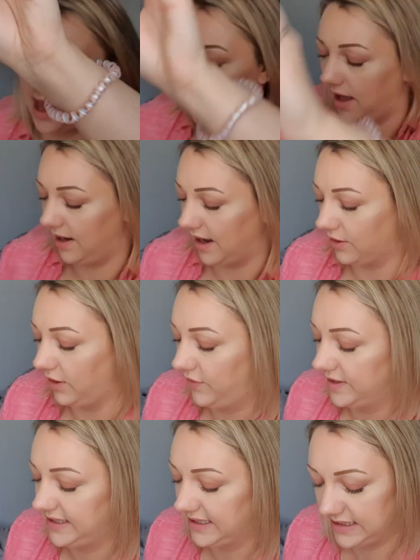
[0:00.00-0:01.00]
and I got it
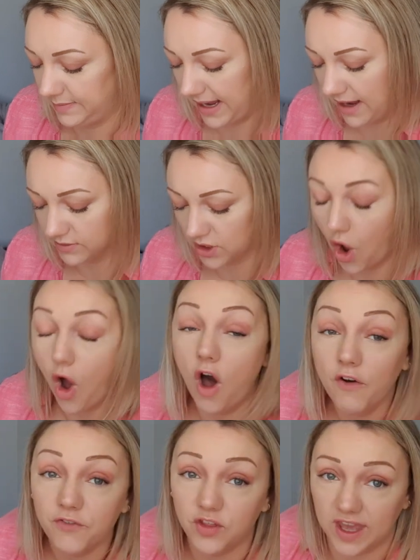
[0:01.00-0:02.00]
for £60
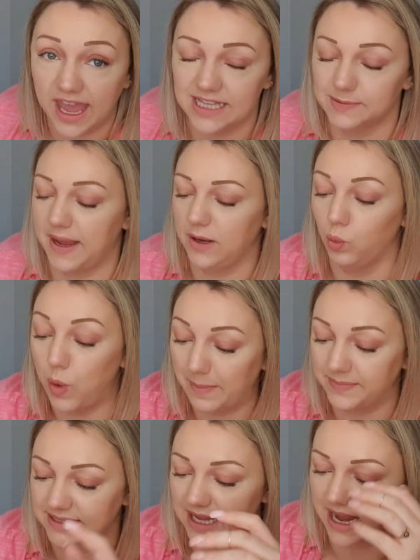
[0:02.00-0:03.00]
off the Kate Spade
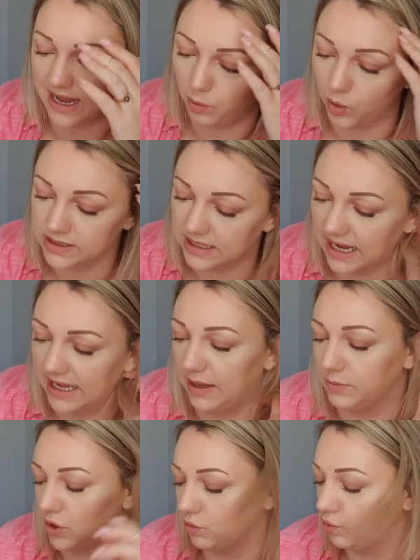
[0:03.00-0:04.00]
website. It wasn't like it
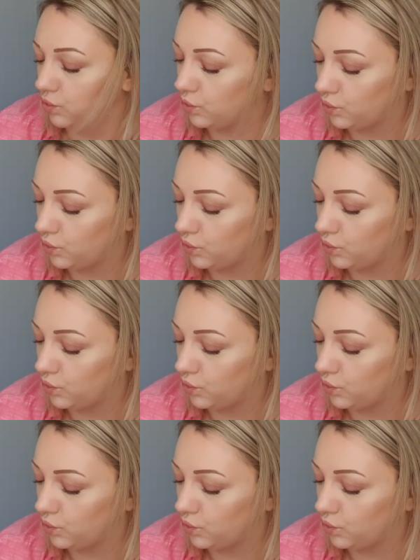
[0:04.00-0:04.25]
was a,